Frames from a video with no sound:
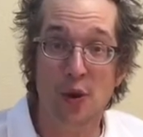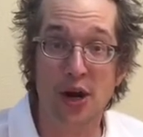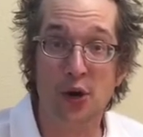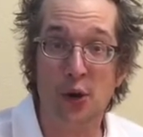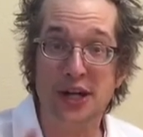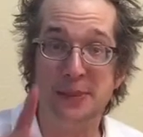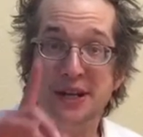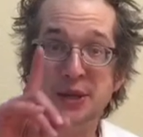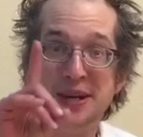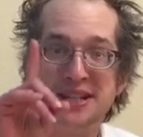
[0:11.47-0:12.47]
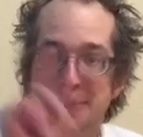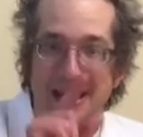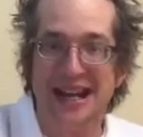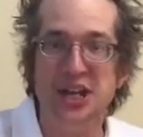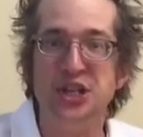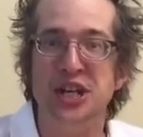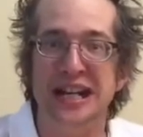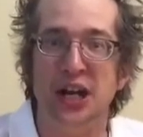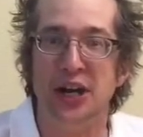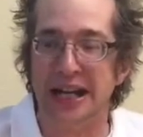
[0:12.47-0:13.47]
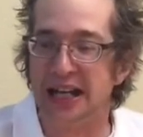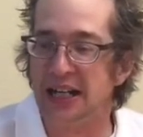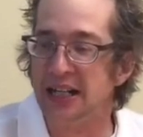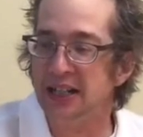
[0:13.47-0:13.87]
we are going to be doing some engineering.